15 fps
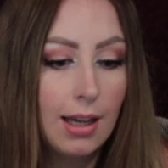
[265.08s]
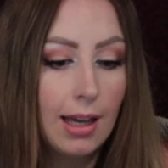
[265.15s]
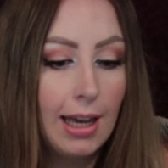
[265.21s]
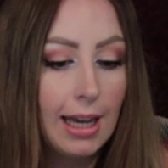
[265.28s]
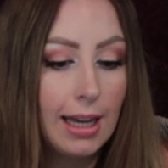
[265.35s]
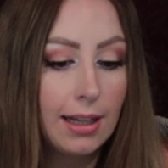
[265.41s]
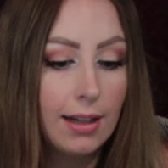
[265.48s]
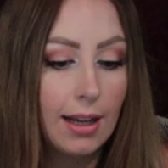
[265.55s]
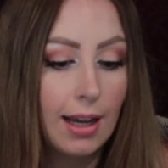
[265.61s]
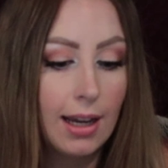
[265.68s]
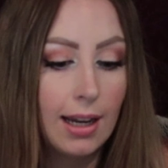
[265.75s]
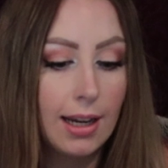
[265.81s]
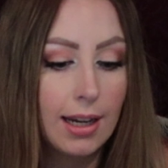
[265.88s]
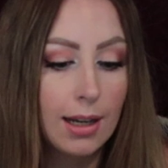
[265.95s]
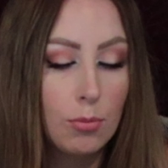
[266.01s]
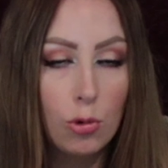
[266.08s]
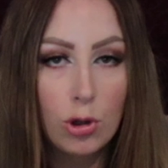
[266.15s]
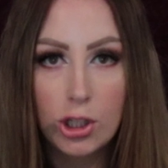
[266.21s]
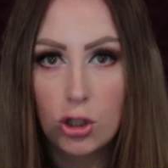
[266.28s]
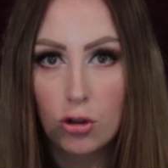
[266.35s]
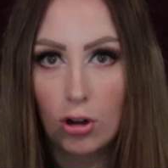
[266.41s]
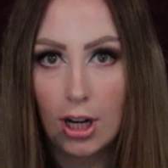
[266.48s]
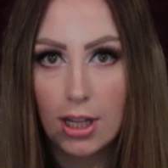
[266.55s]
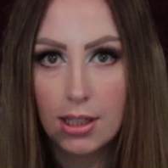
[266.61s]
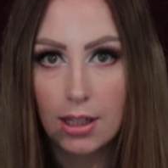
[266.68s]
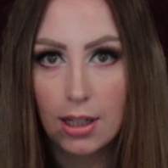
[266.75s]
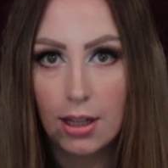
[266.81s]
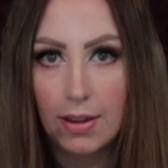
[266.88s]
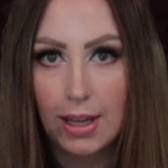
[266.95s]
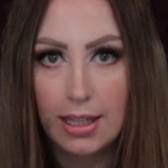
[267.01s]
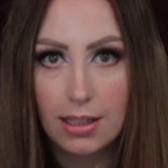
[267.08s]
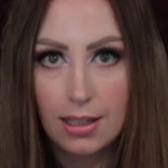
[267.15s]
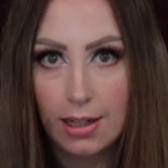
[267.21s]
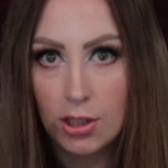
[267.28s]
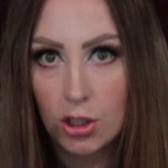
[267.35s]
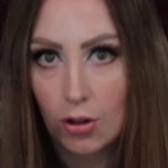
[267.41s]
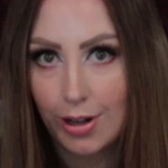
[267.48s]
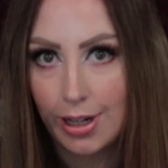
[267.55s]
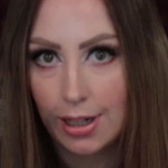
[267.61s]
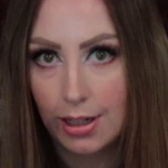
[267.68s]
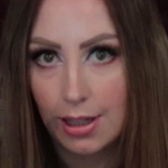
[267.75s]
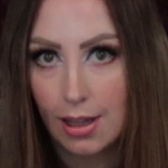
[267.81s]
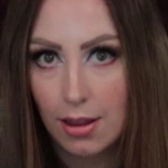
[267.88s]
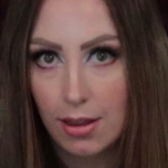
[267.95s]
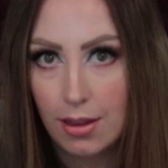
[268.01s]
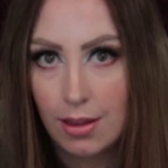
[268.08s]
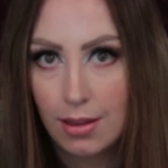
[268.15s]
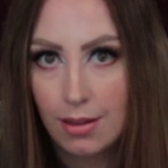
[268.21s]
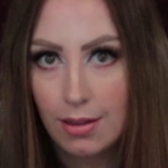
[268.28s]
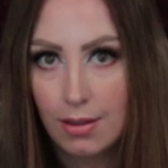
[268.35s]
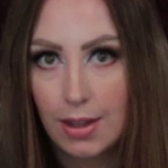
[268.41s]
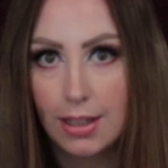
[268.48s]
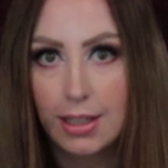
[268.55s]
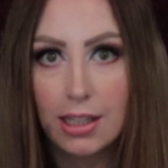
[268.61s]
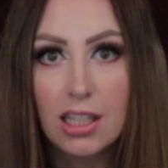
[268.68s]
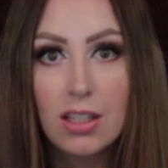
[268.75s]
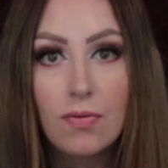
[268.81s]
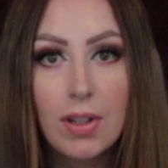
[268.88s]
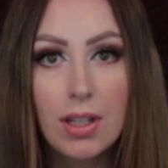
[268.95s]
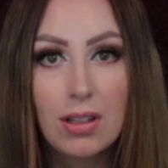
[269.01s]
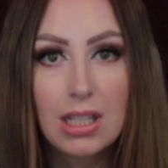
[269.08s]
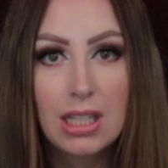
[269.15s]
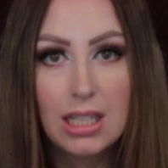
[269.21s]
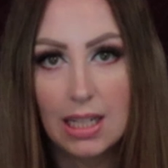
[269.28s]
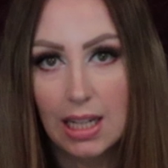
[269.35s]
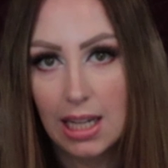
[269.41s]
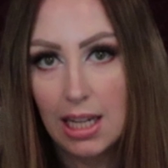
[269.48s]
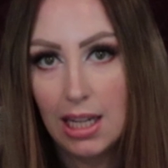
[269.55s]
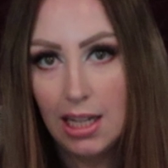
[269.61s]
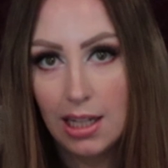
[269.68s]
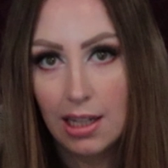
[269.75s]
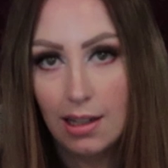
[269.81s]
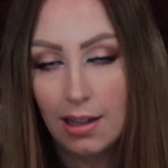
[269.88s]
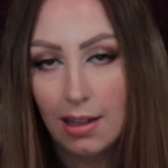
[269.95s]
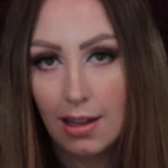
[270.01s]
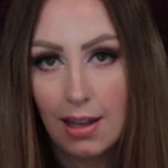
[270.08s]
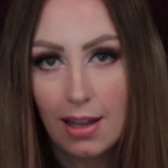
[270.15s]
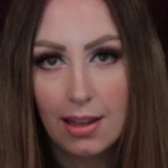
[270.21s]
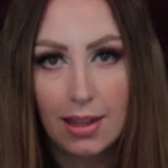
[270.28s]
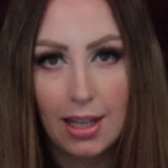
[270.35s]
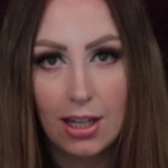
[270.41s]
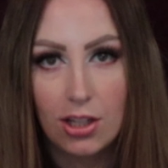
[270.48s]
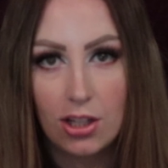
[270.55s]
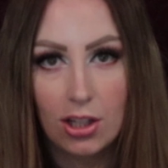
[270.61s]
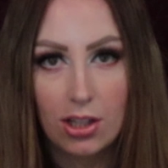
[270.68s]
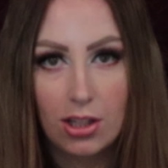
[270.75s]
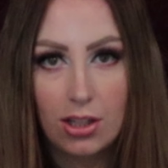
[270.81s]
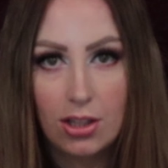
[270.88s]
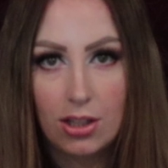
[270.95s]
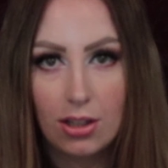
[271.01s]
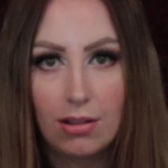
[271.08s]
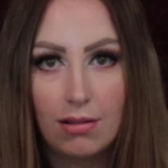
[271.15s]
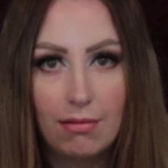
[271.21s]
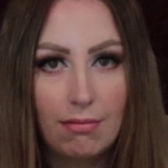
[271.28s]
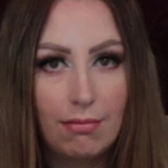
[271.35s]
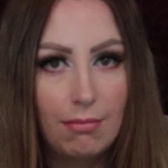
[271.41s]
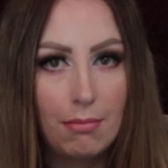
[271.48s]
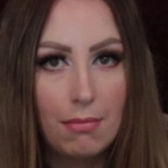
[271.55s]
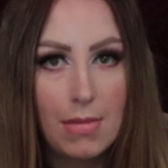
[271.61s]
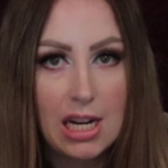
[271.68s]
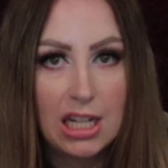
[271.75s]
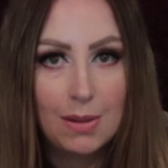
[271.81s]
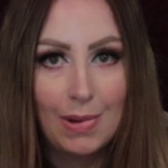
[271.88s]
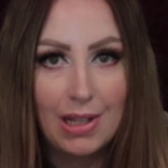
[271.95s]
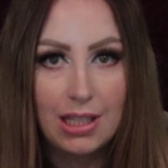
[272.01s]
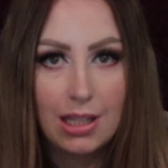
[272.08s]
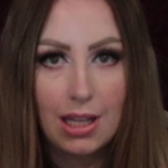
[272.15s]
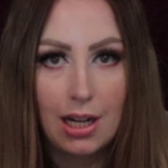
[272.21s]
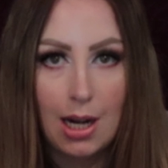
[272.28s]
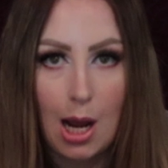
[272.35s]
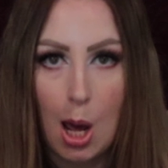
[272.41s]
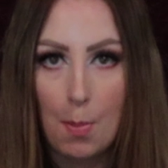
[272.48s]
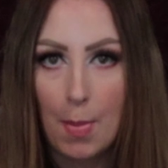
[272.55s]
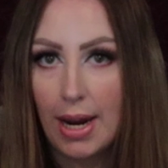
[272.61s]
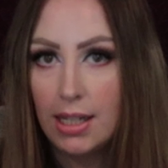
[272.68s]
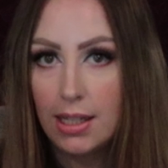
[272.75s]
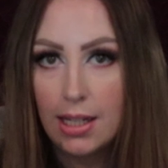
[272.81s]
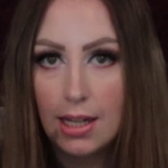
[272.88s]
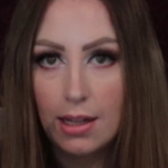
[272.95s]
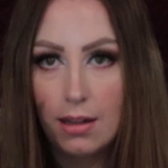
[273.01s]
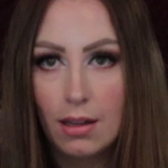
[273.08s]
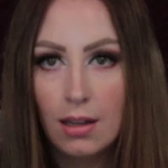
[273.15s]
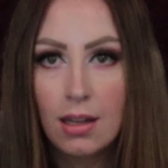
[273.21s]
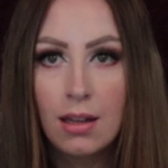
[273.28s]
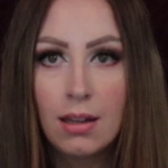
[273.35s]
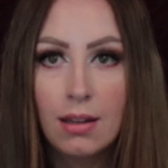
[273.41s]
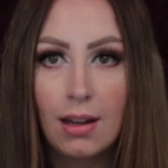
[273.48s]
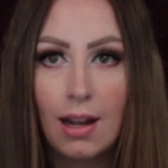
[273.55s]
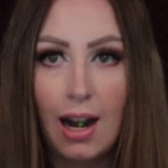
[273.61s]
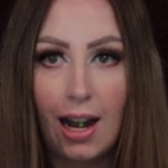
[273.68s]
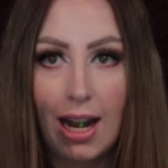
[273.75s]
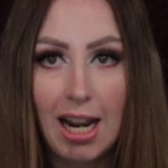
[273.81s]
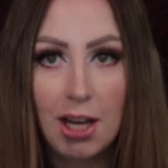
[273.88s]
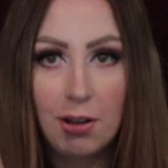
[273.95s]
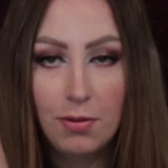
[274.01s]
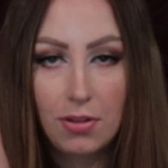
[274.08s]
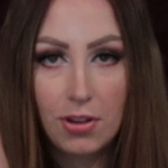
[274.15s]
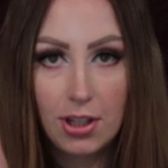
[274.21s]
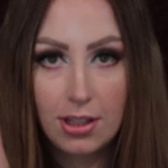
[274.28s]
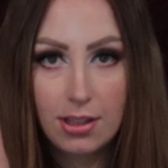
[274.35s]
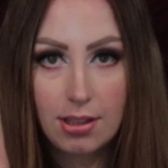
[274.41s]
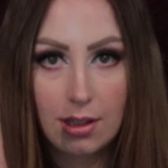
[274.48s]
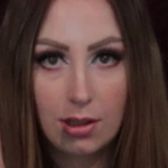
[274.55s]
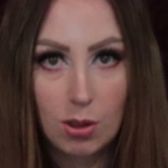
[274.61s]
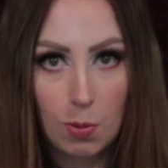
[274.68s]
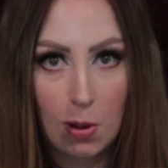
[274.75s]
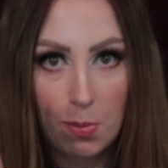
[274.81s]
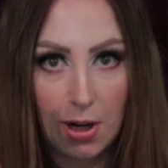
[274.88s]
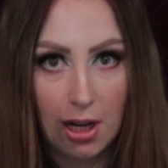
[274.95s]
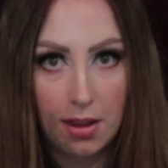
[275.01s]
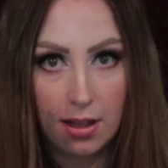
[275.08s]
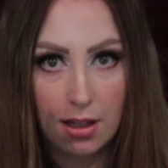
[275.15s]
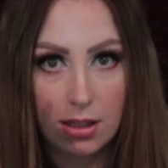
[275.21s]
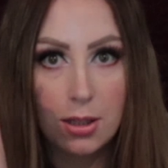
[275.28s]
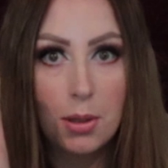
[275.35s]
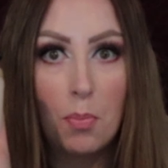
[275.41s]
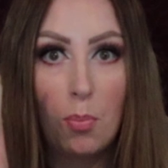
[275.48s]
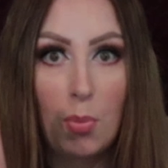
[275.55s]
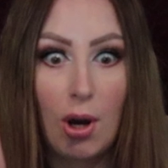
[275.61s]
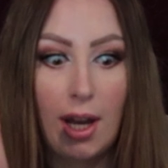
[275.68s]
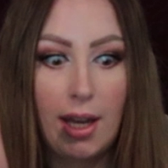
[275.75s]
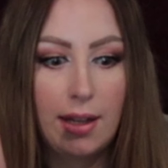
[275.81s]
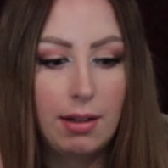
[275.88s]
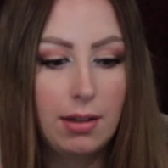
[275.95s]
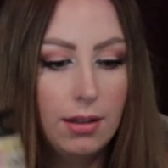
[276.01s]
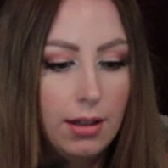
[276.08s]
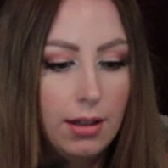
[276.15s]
had a moisturizer that has sunscreen in it that doesn't feel sticky, that just makes my skin amazing. Love this, swear by this, buy it.